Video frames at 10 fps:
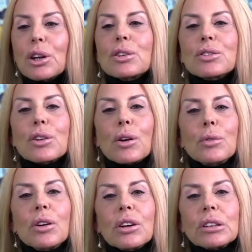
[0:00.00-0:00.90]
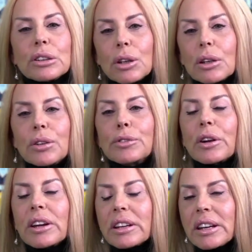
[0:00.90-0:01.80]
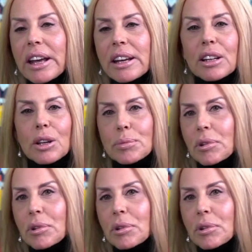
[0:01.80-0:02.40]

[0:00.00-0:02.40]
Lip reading: So look for a net